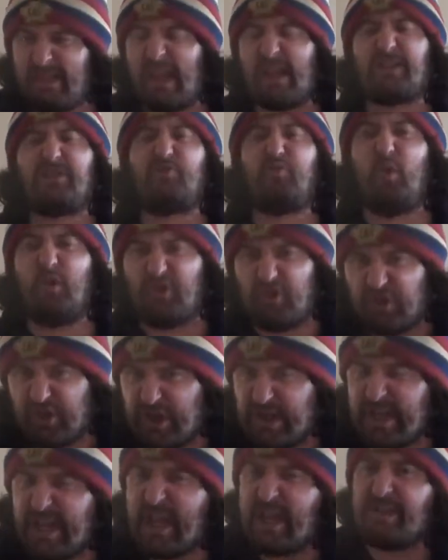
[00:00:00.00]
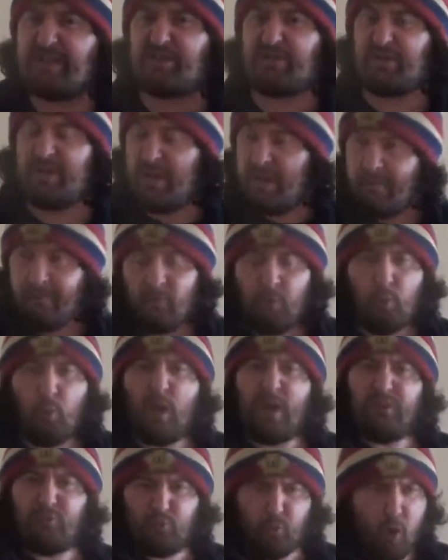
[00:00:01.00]
That's what she is.
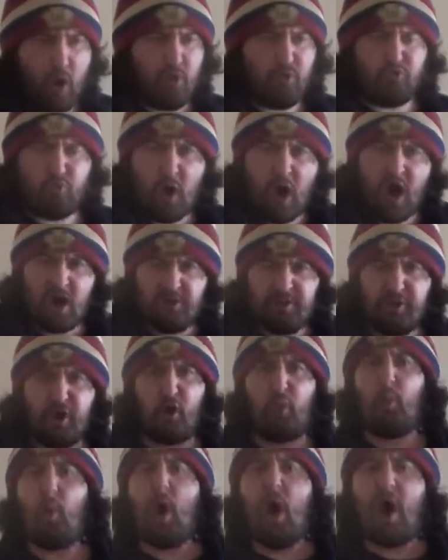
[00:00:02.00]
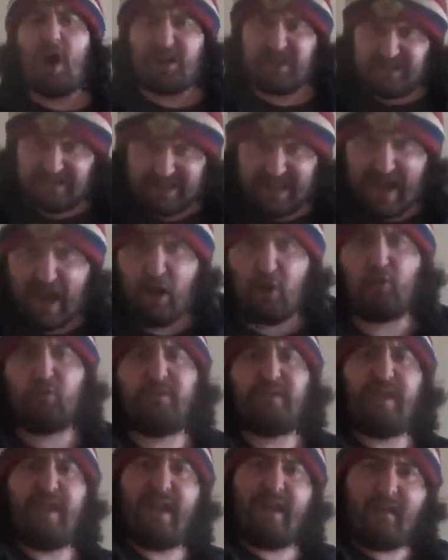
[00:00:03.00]
When Ronda walks
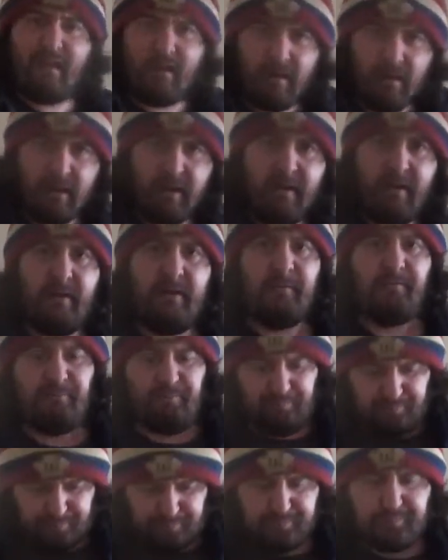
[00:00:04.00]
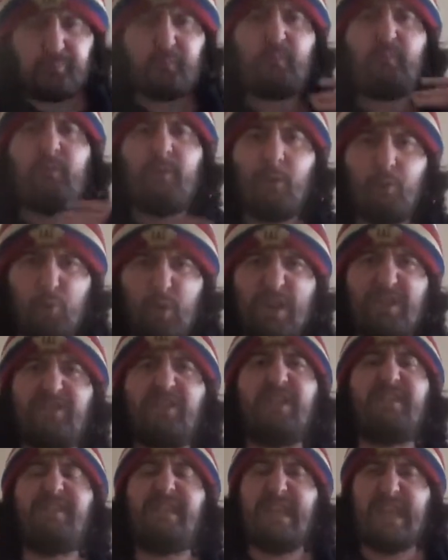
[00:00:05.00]
out there, with
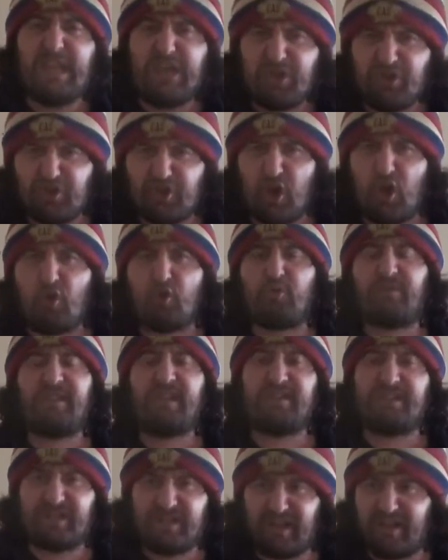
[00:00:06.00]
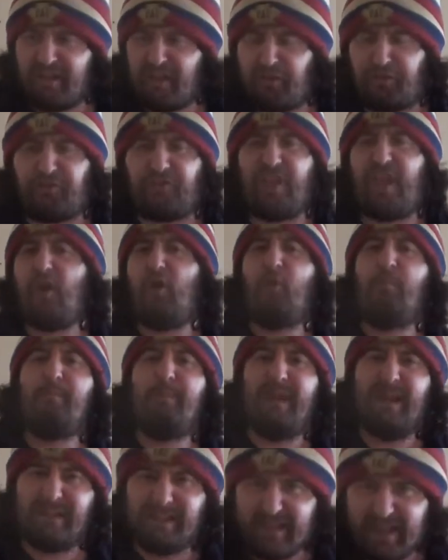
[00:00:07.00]
the t-shirt that's going to sell
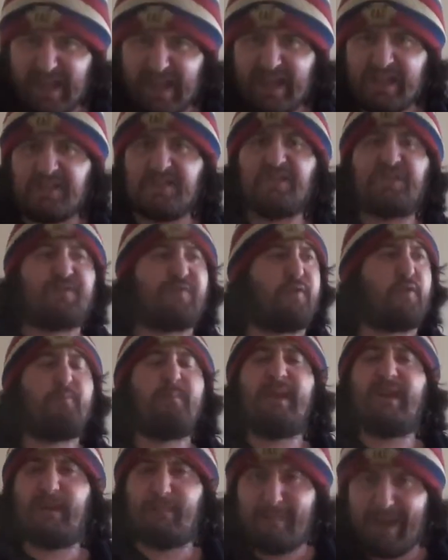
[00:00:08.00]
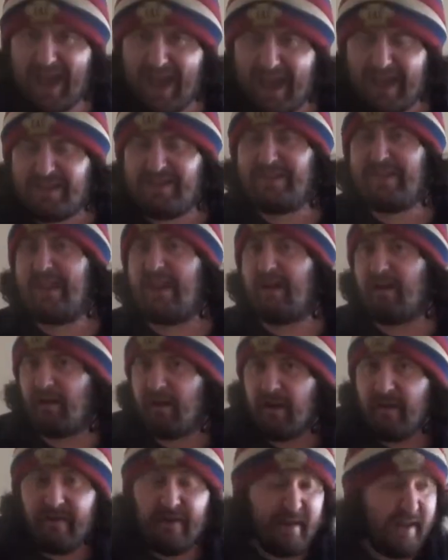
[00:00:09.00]
millions for McMahon
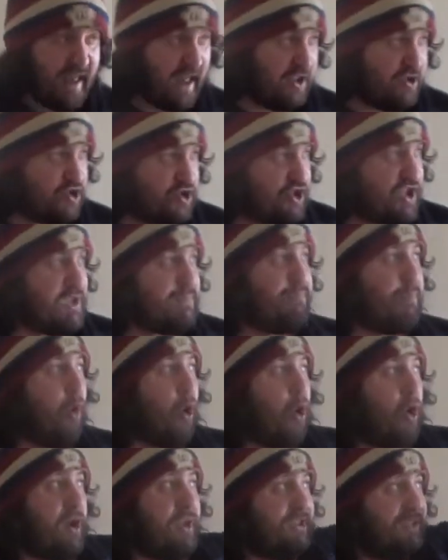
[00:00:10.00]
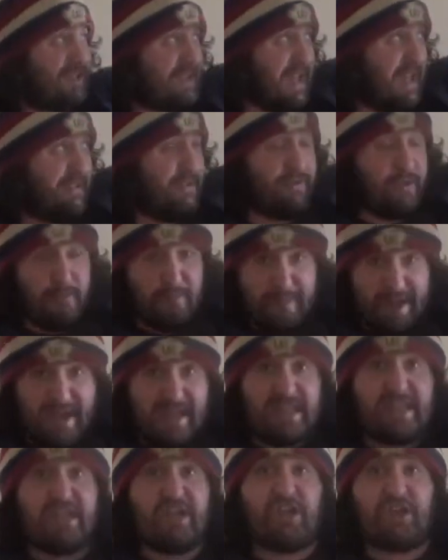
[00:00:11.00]
there. And she points at the
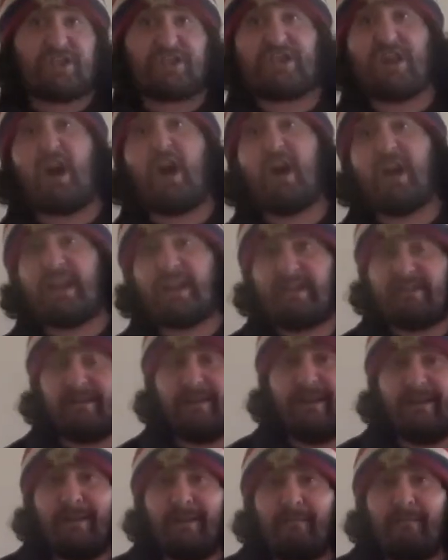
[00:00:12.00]
mania sign.